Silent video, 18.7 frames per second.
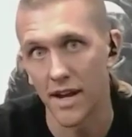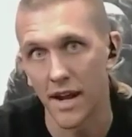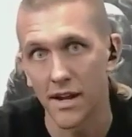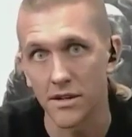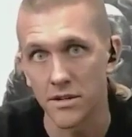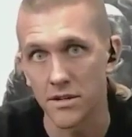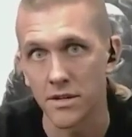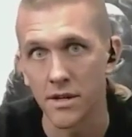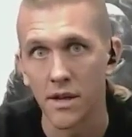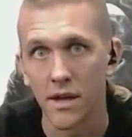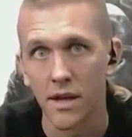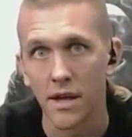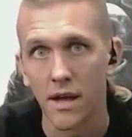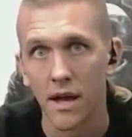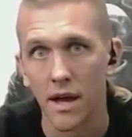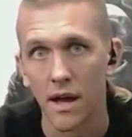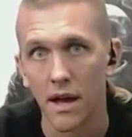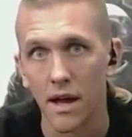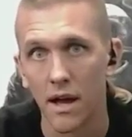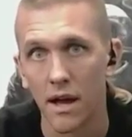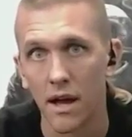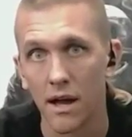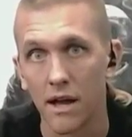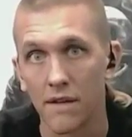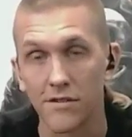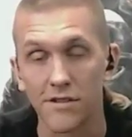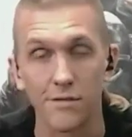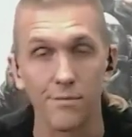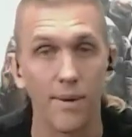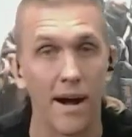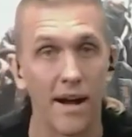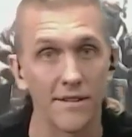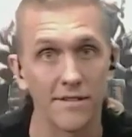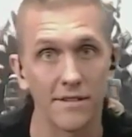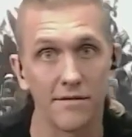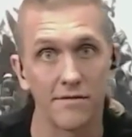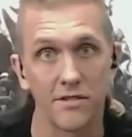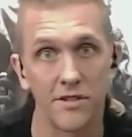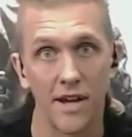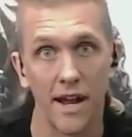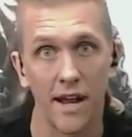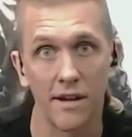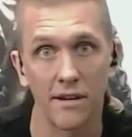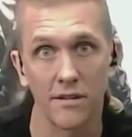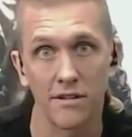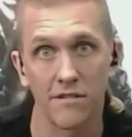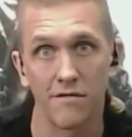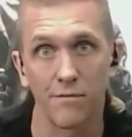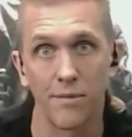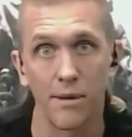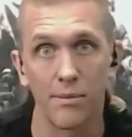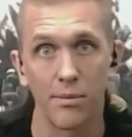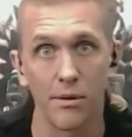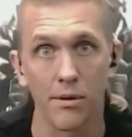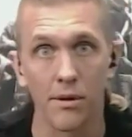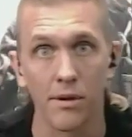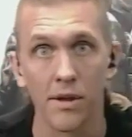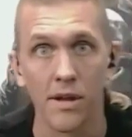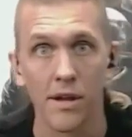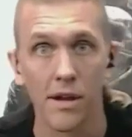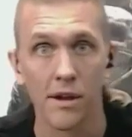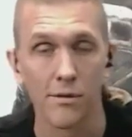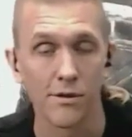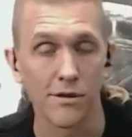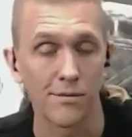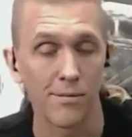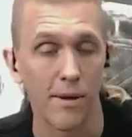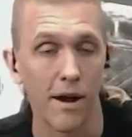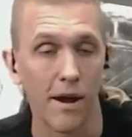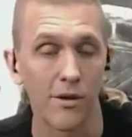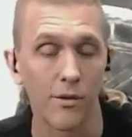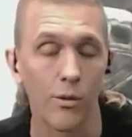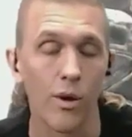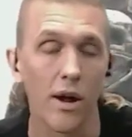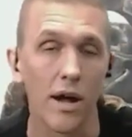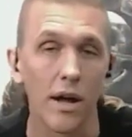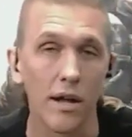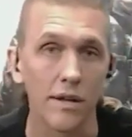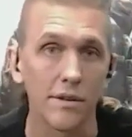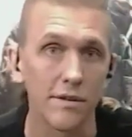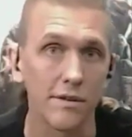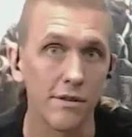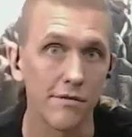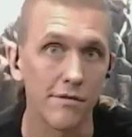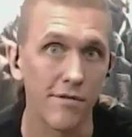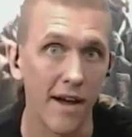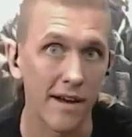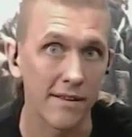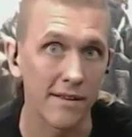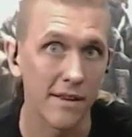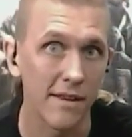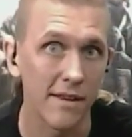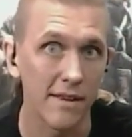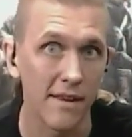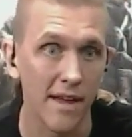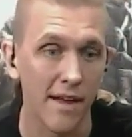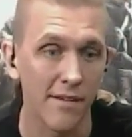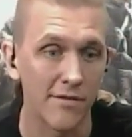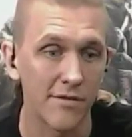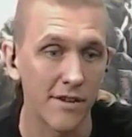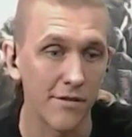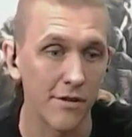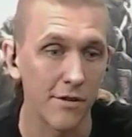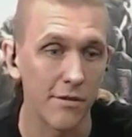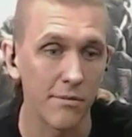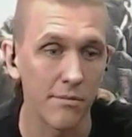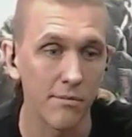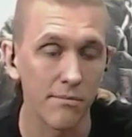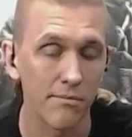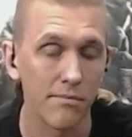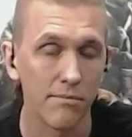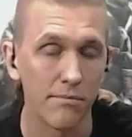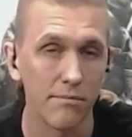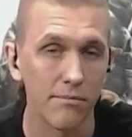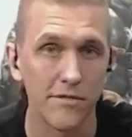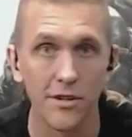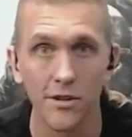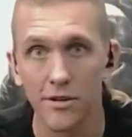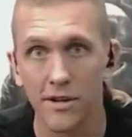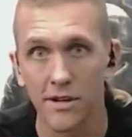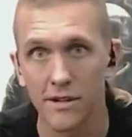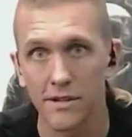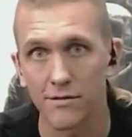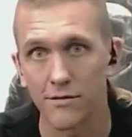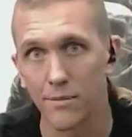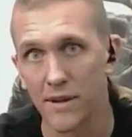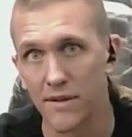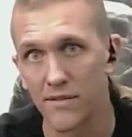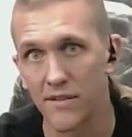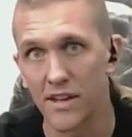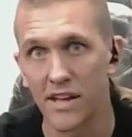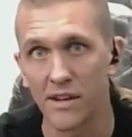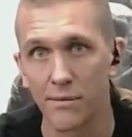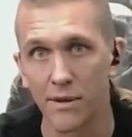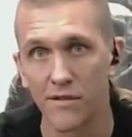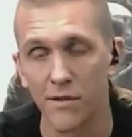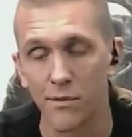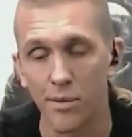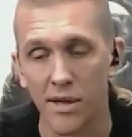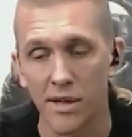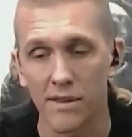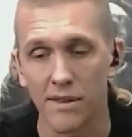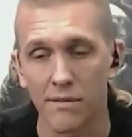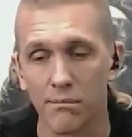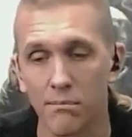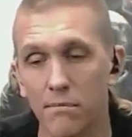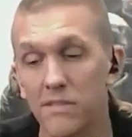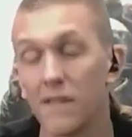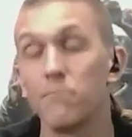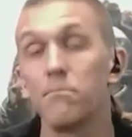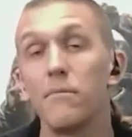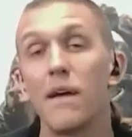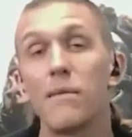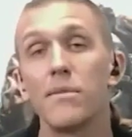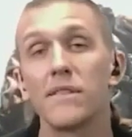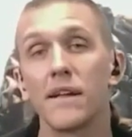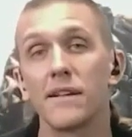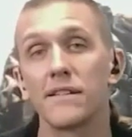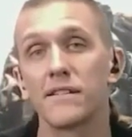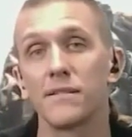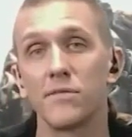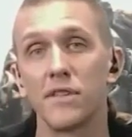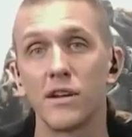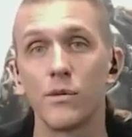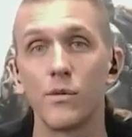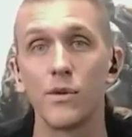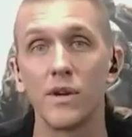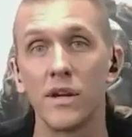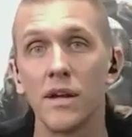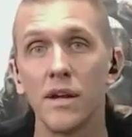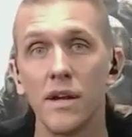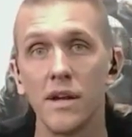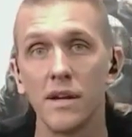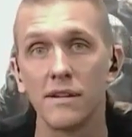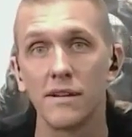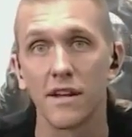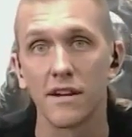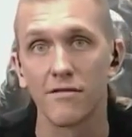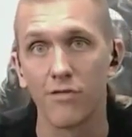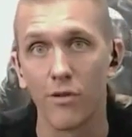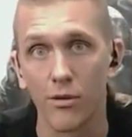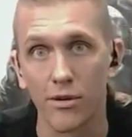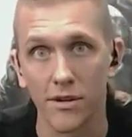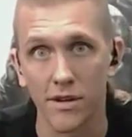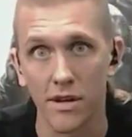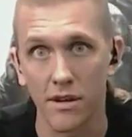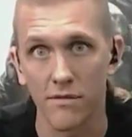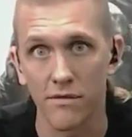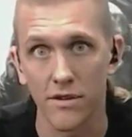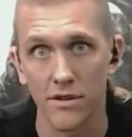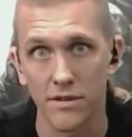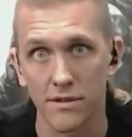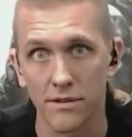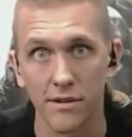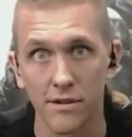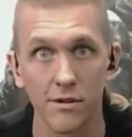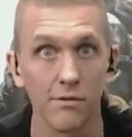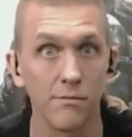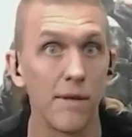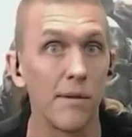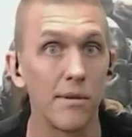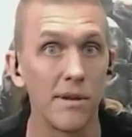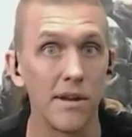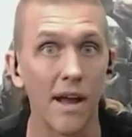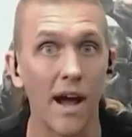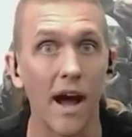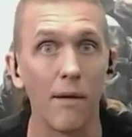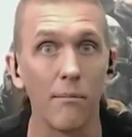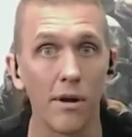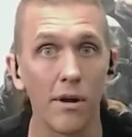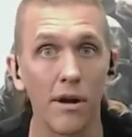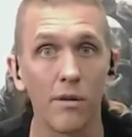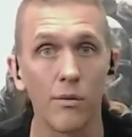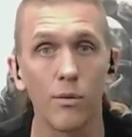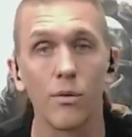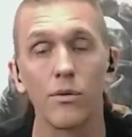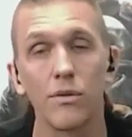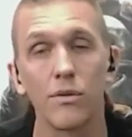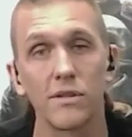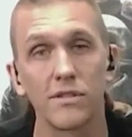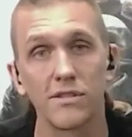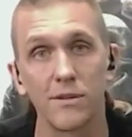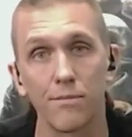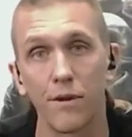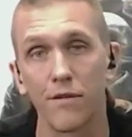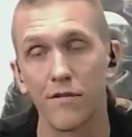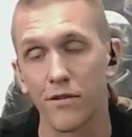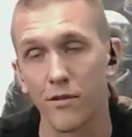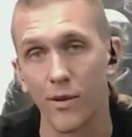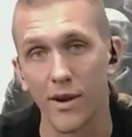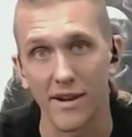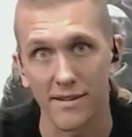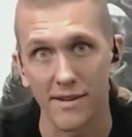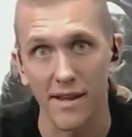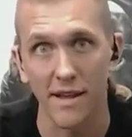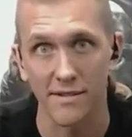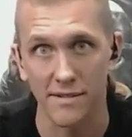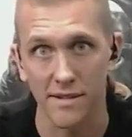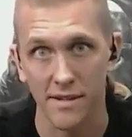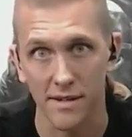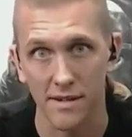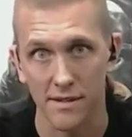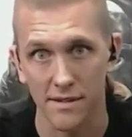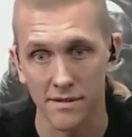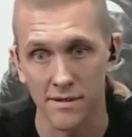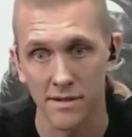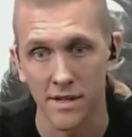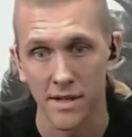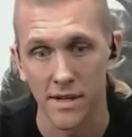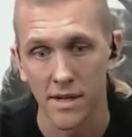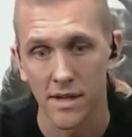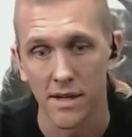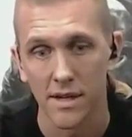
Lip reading: change, if it's a positive change, if people respond well to the fact that they have different tunings for PvE and PvP, then maybe that's something we take forward into Division 2, maybe not, but this is a perfect way to test it is